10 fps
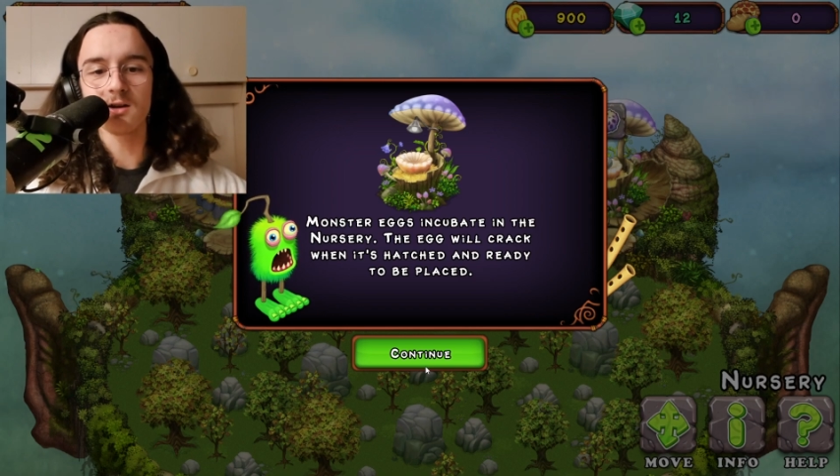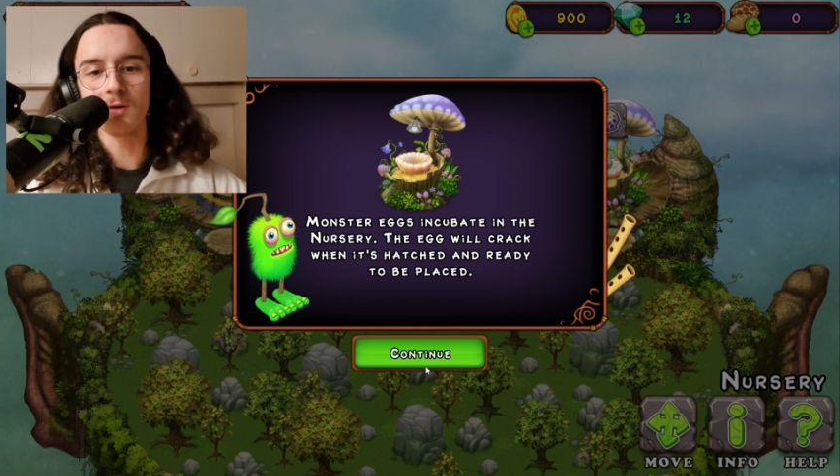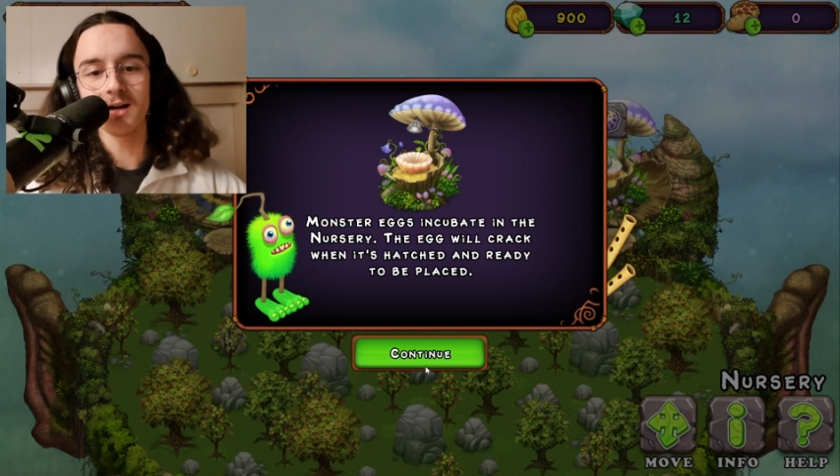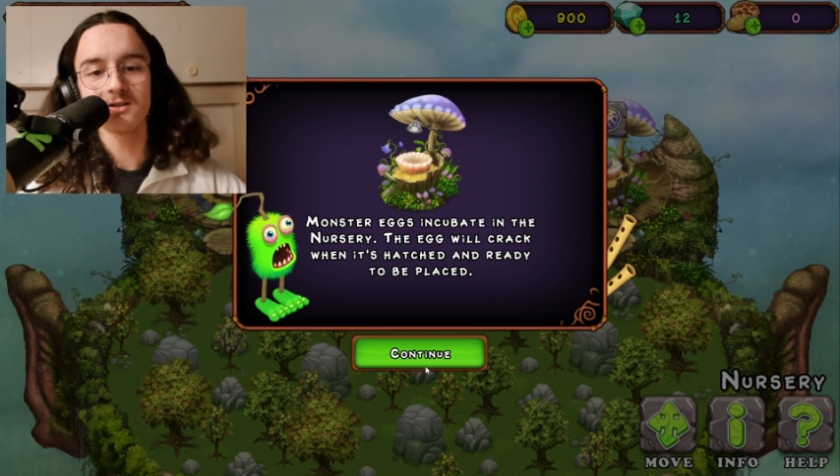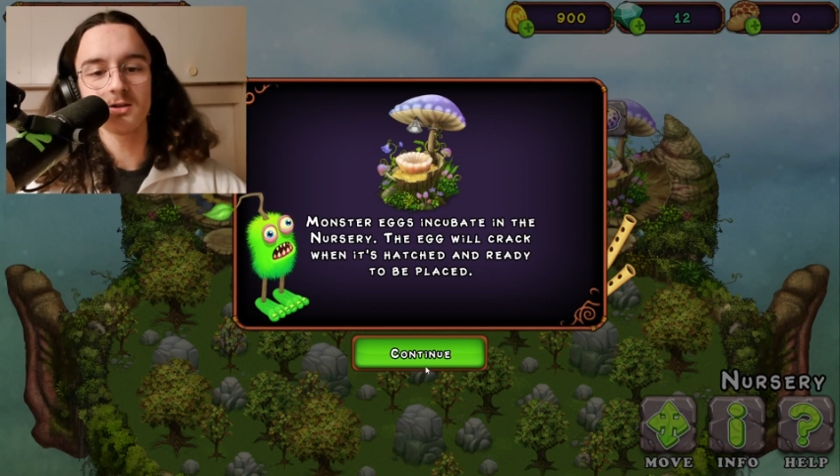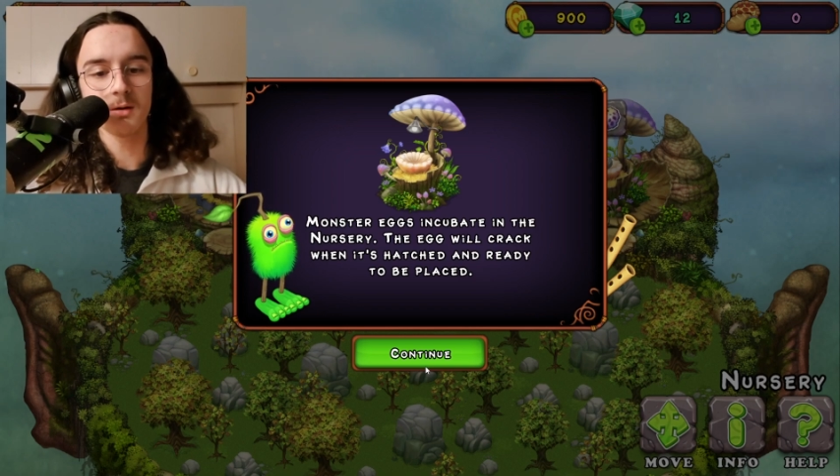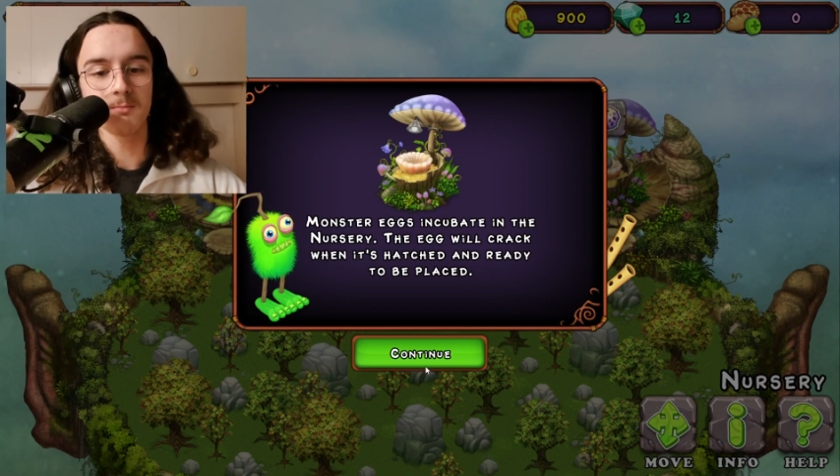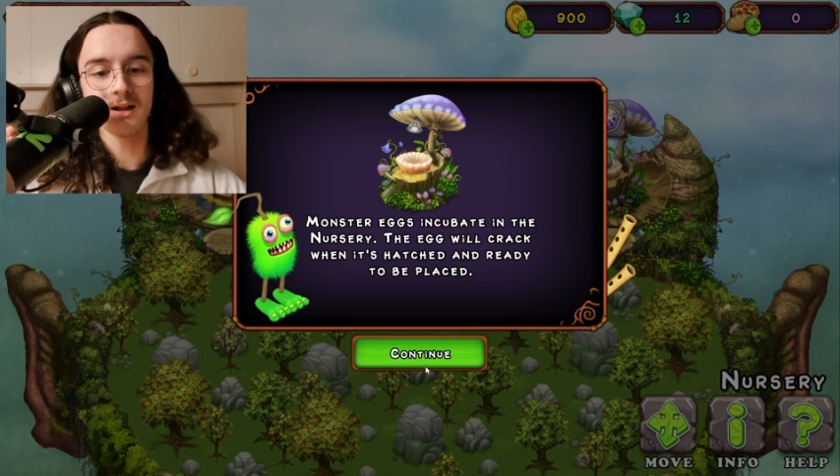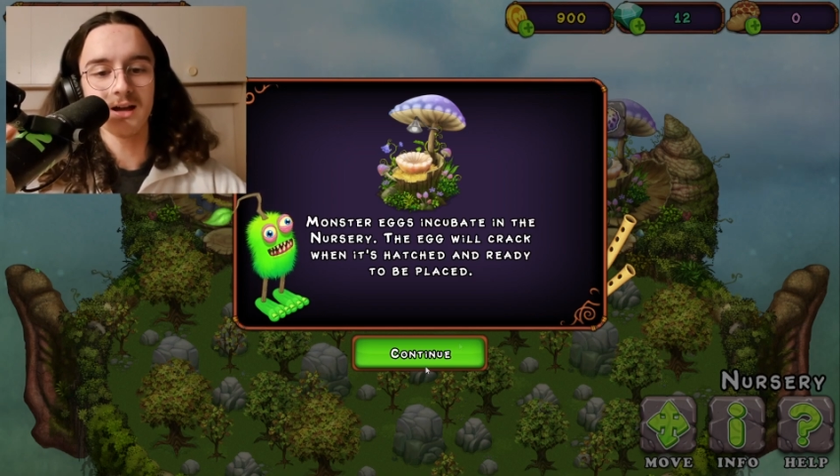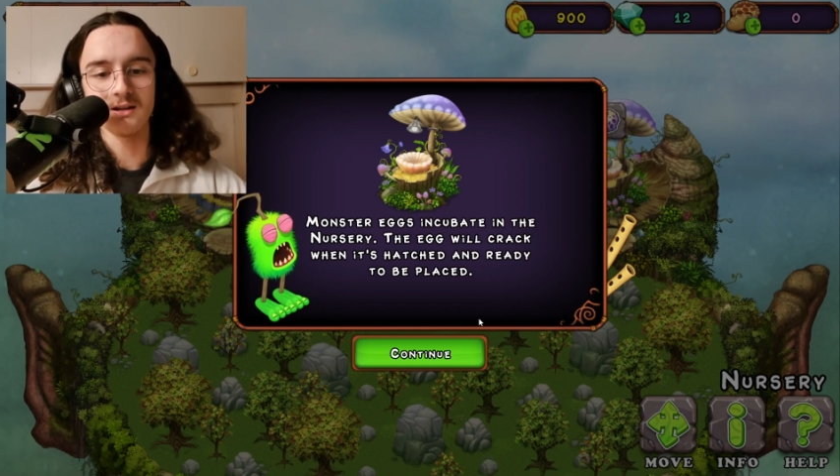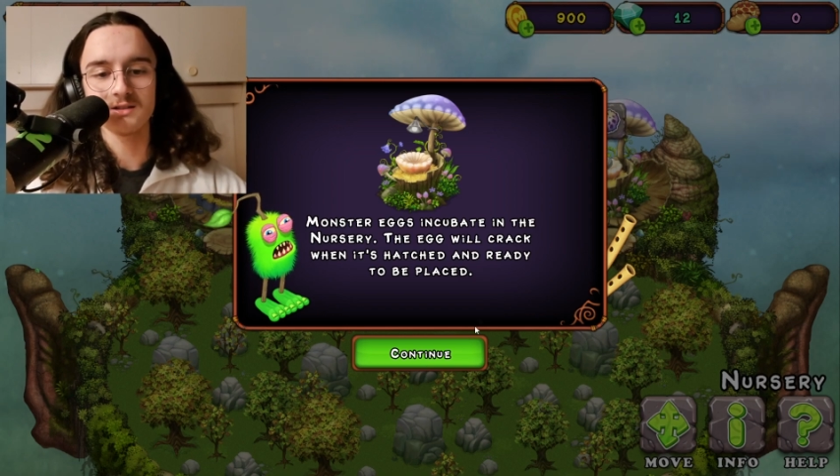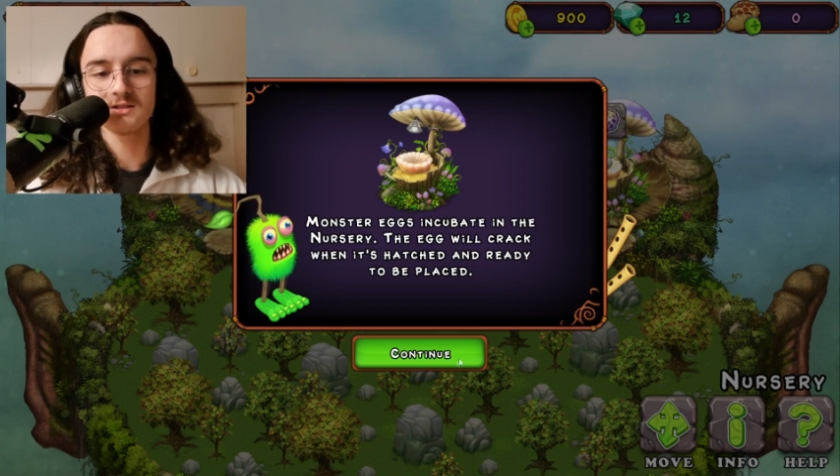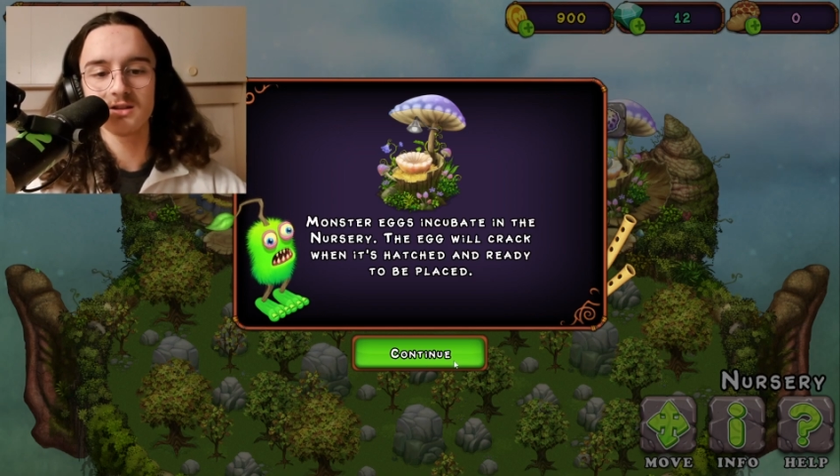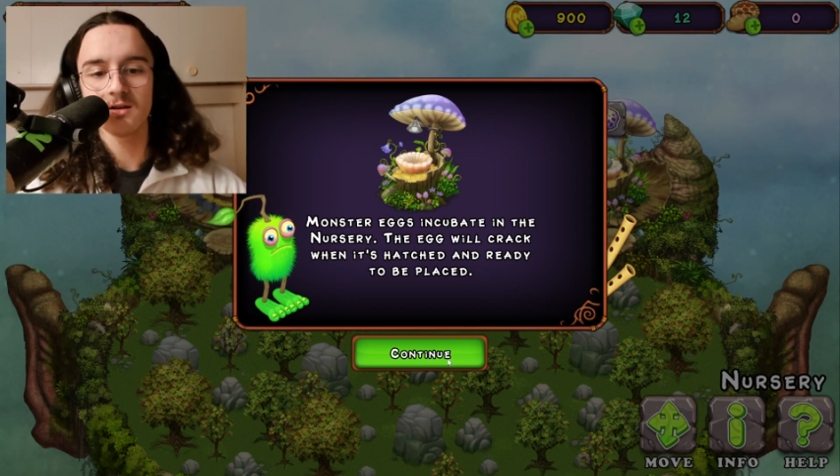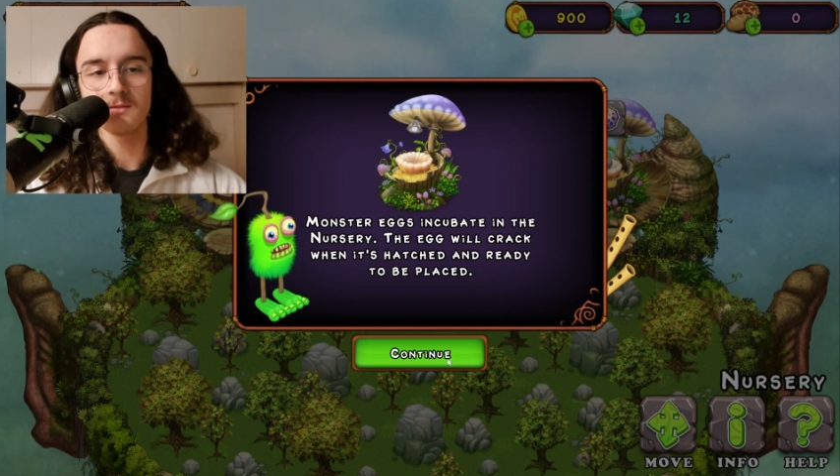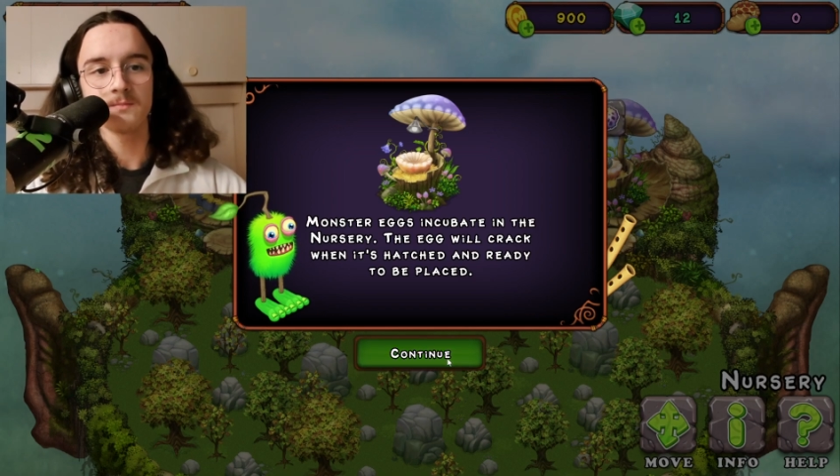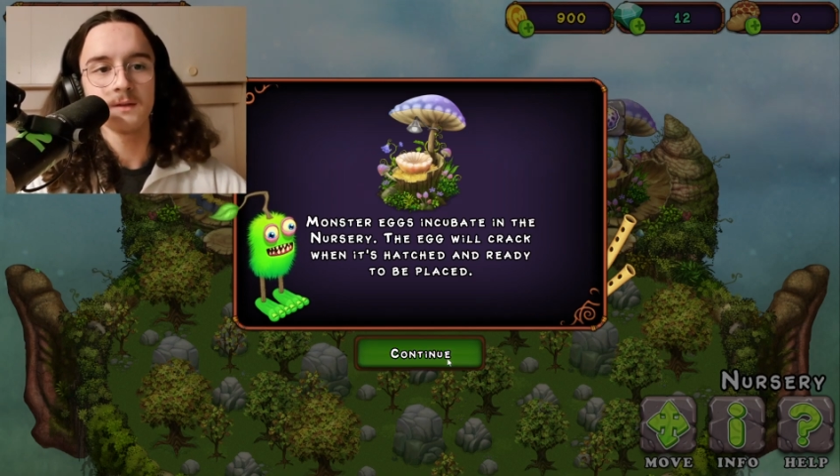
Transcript: and ready to be placed.